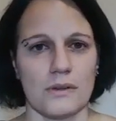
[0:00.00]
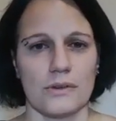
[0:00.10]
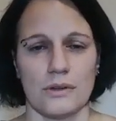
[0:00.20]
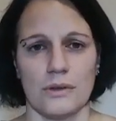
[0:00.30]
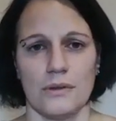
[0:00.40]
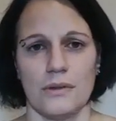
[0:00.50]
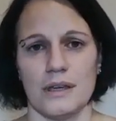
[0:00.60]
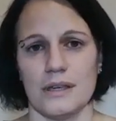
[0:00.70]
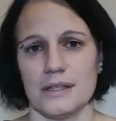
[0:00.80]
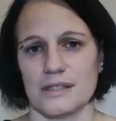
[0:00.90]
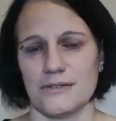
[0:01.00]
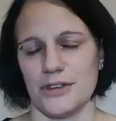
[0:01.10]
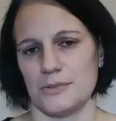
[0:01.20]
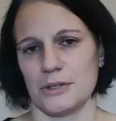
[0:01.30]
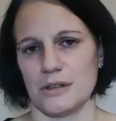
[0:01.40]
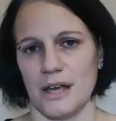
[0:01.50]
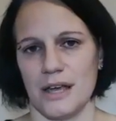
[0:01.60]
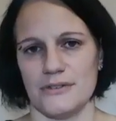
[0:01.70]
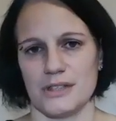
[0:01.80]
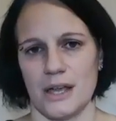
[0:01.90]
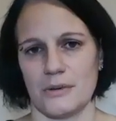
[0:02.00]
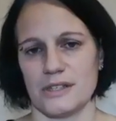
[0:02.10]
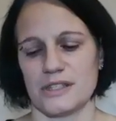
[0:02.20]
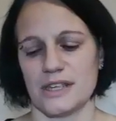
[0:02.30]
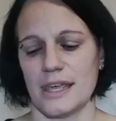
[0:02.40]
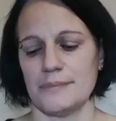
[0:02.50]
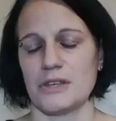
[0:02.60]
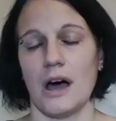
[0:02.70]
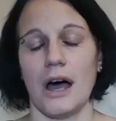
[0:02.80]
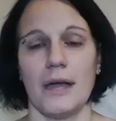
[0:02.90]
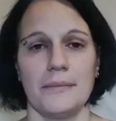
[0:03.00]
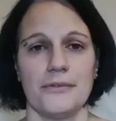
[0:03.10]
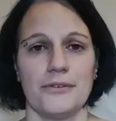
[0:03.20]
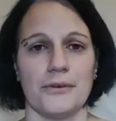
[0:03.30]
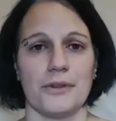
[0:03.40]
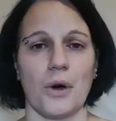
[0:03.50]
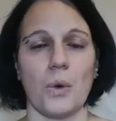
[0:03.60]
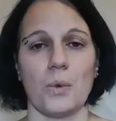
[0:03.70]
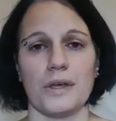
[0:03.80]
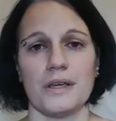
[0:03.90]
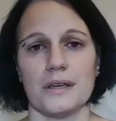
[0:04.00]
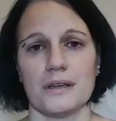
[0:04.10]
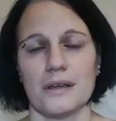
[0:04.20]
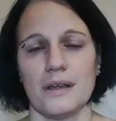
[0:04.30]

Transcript: do these Facebook Lives now at the same time for the whole week.